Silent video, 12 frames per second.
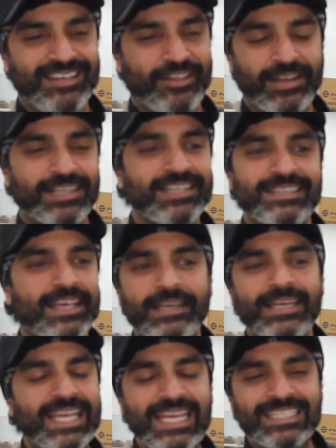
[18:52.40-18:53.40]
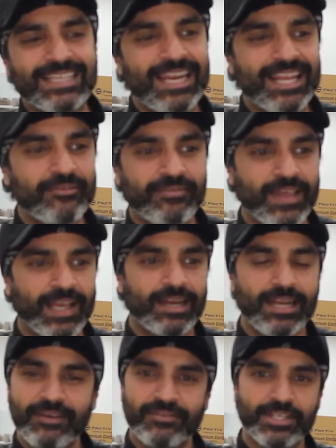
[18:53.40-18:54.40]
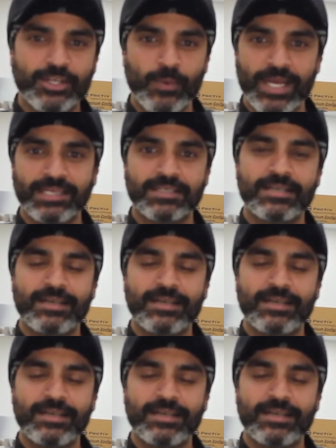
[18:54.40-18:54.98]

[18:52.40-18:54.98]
They didn't, they didn't eat to live, they lived to eat.